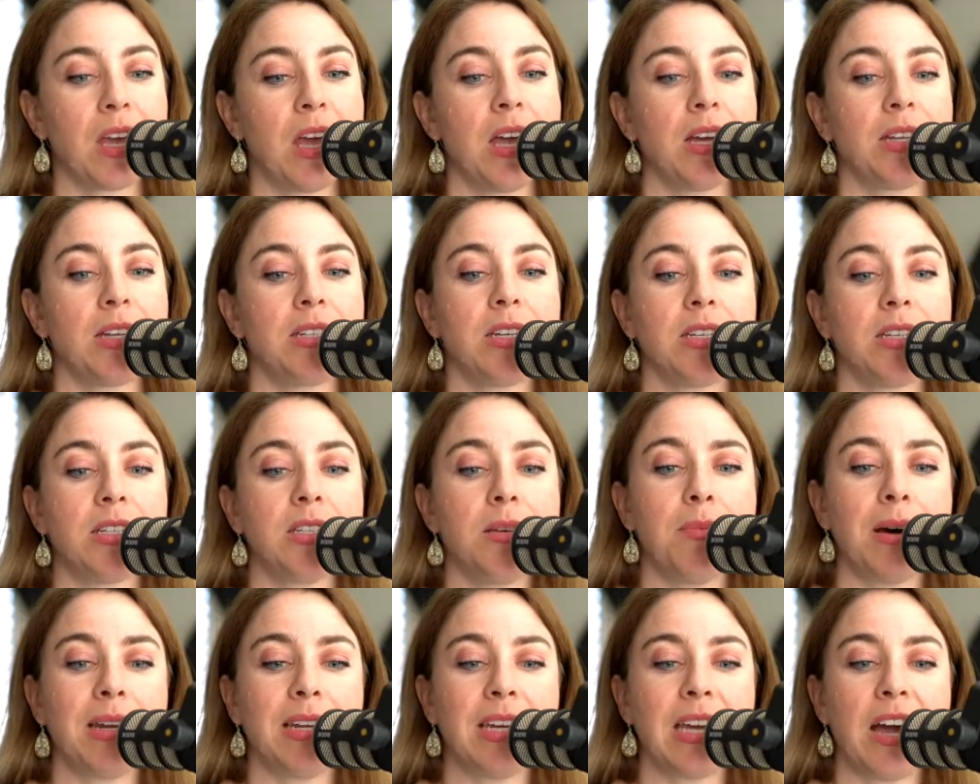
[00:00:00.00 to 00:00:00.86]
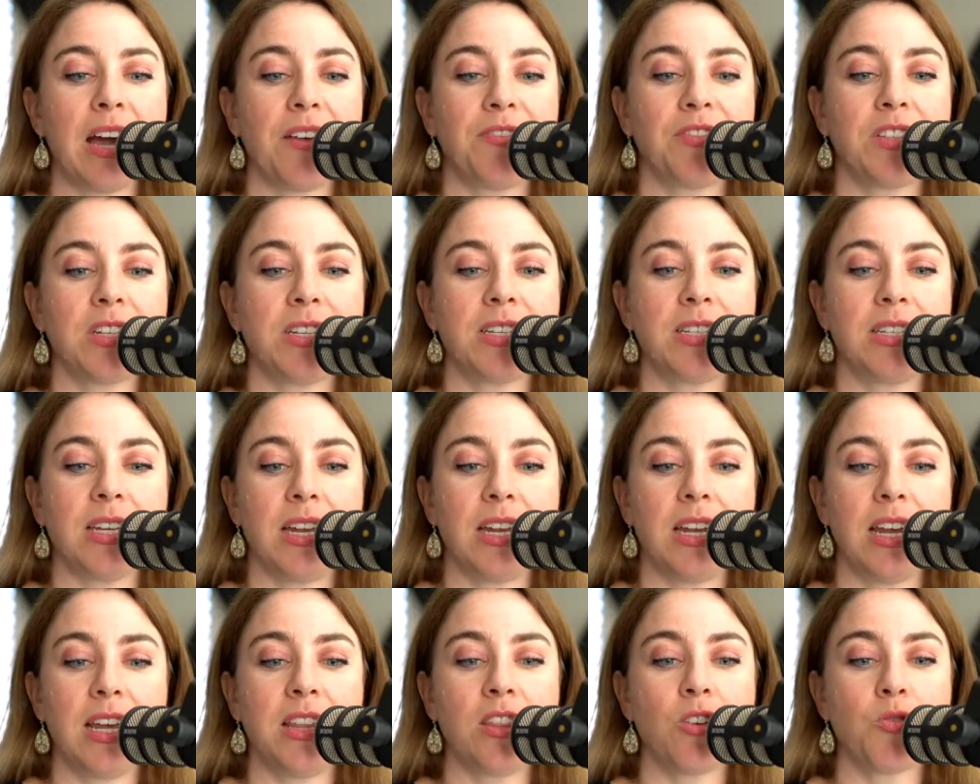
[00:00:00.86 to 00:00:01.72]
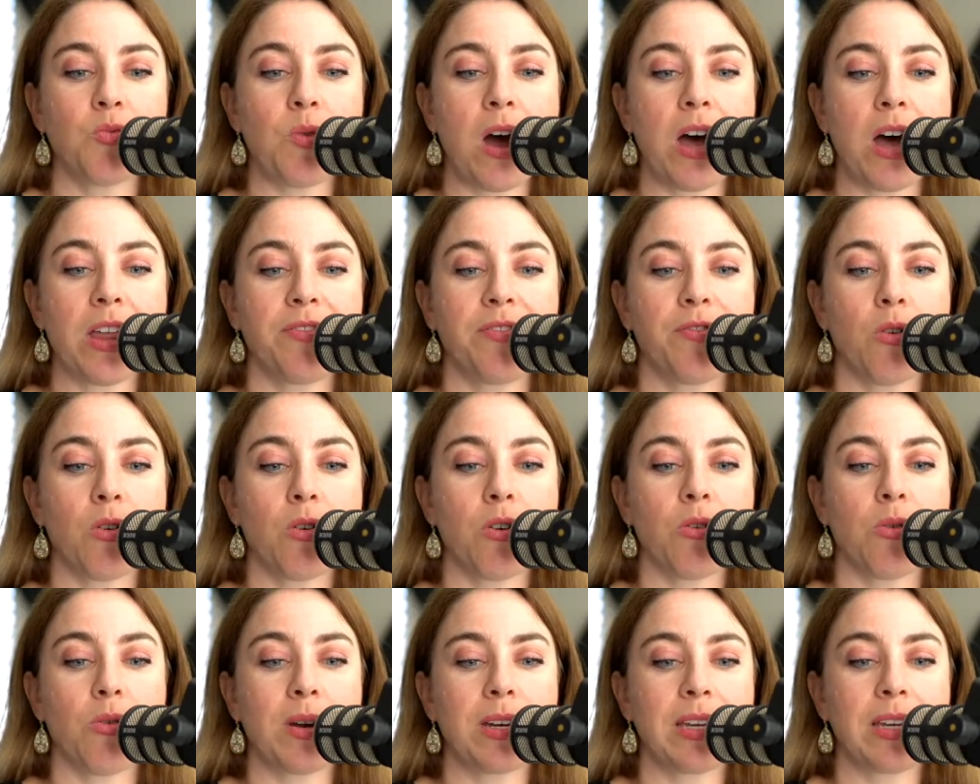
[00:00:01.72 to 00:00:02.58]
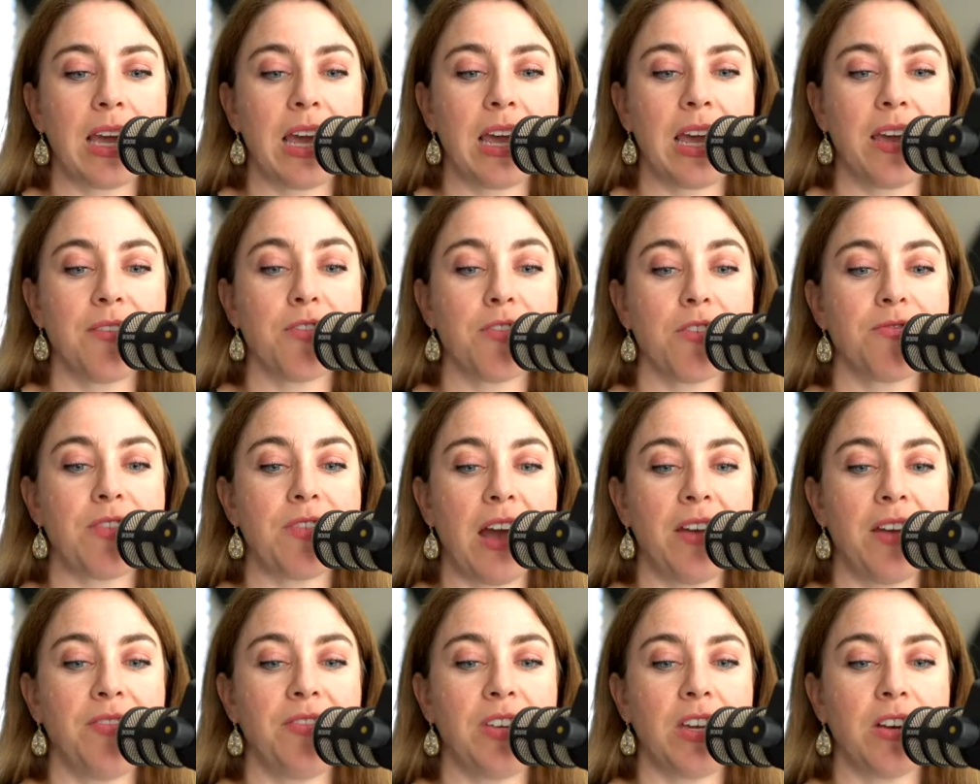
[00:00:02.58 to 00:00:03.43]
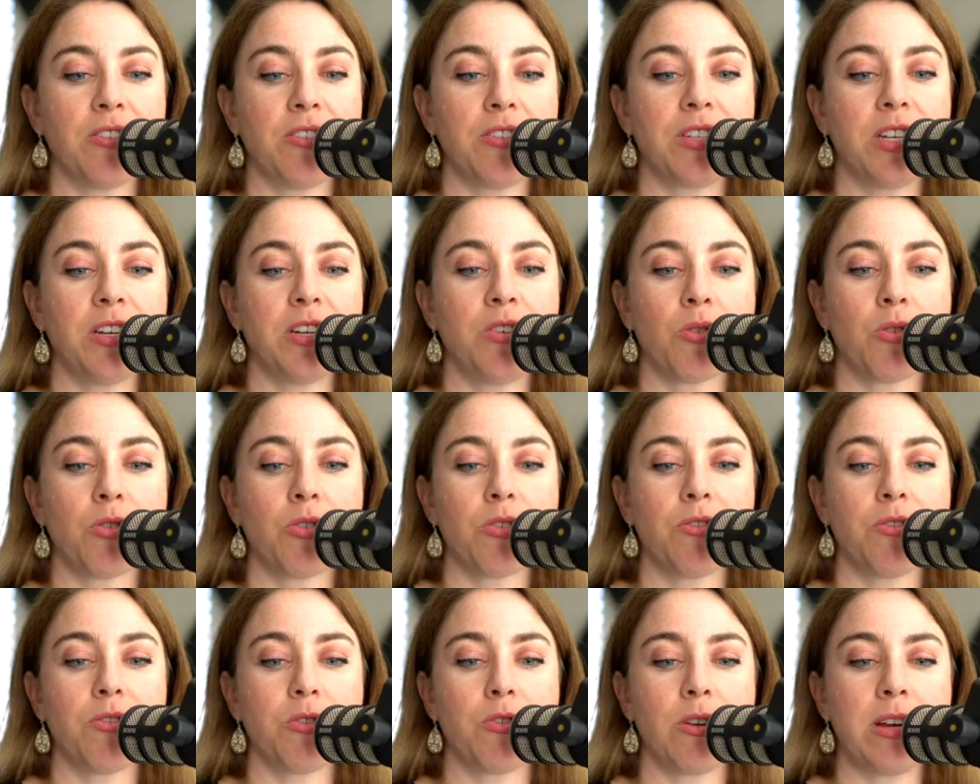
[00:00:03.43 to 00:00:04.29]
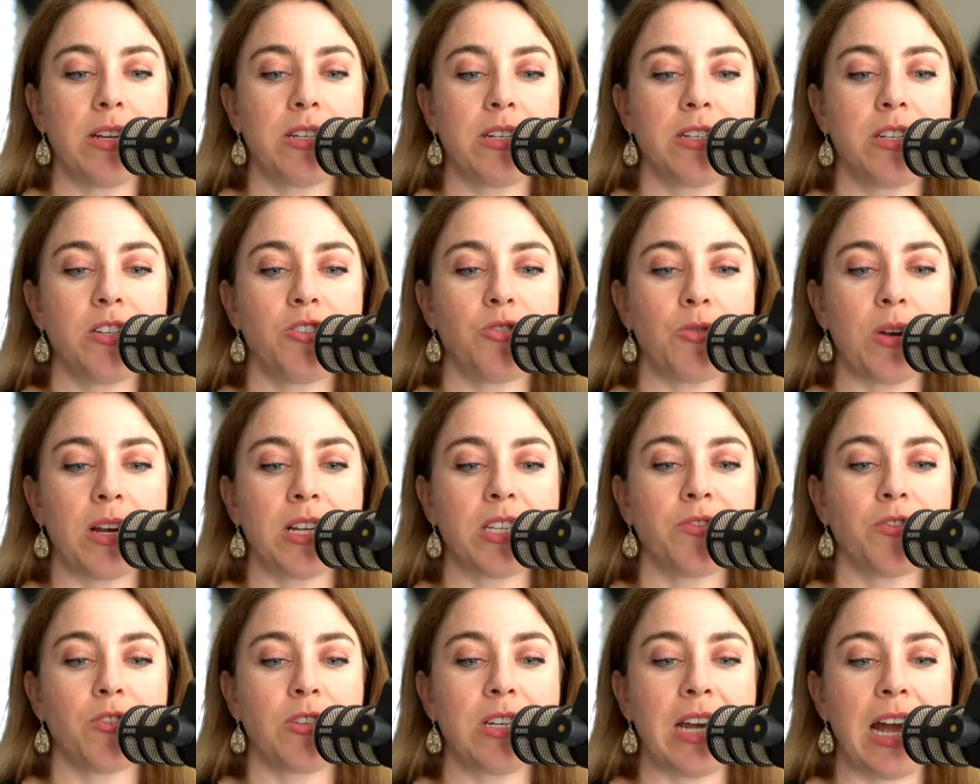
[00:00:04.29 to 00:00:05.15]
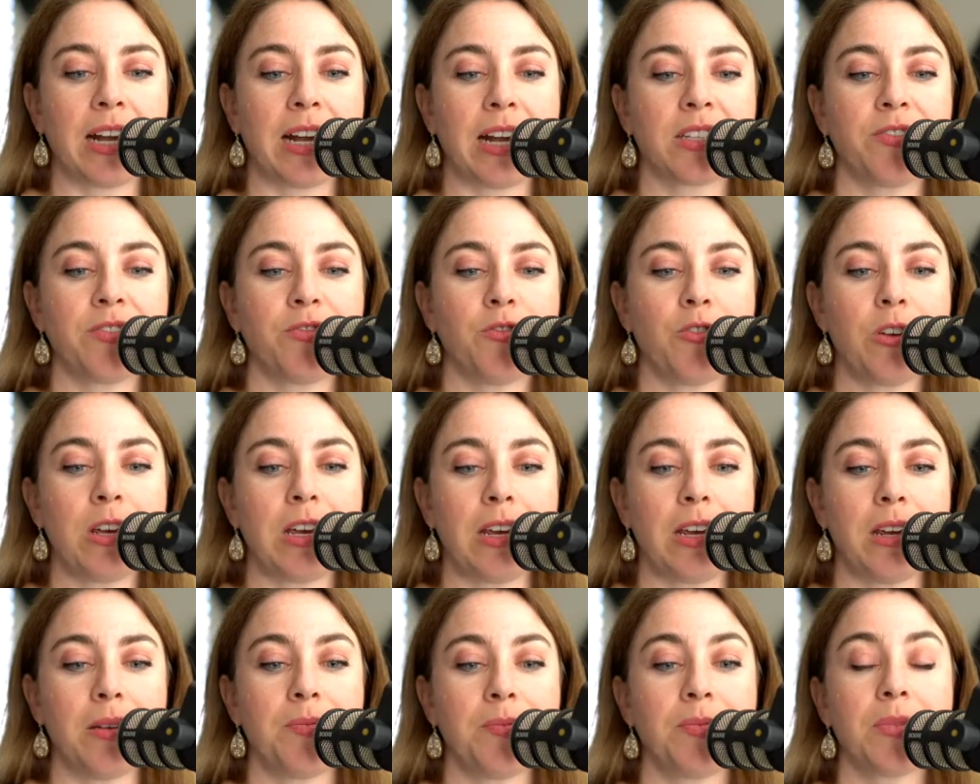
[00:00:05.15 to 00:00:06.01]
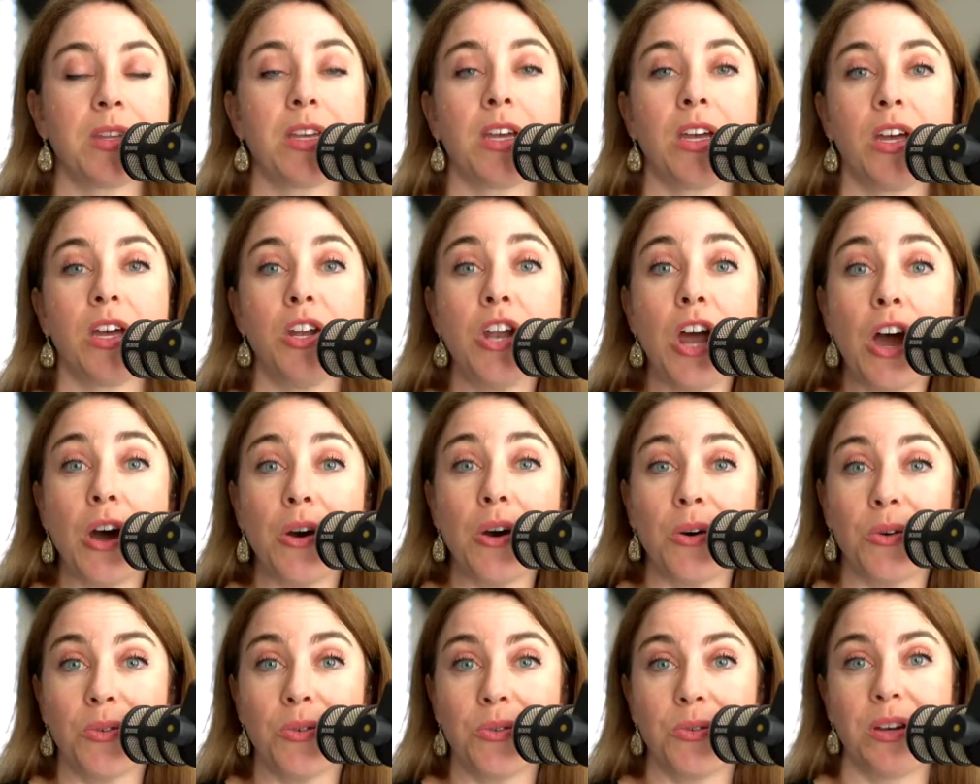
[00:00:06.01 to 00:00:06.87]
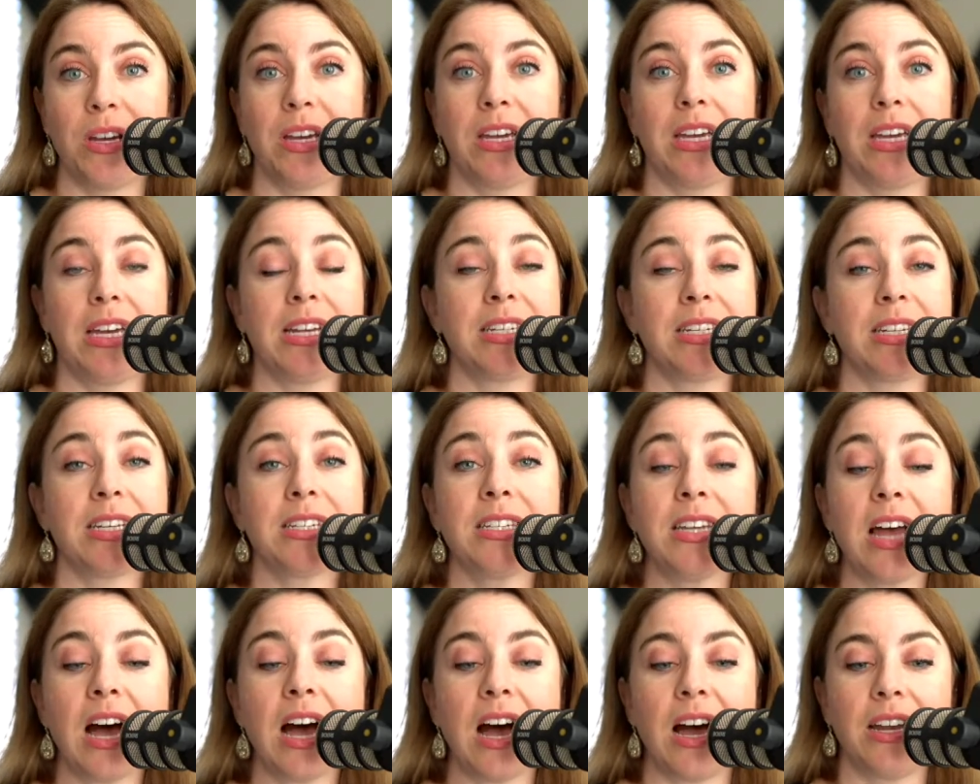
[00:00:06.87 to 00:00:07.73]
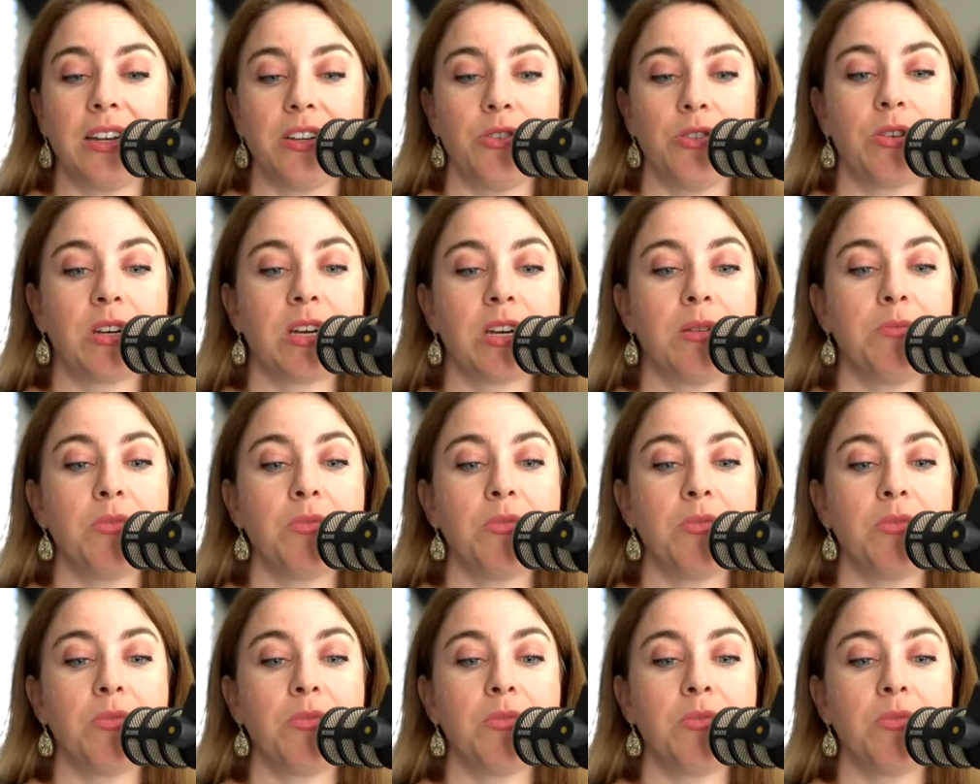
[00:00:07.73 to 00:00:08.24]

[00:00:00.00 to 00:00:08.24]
Does the money have to sit in the Roth 401k for 5 years in order for it to transfer tax-free? No, it does not. You can move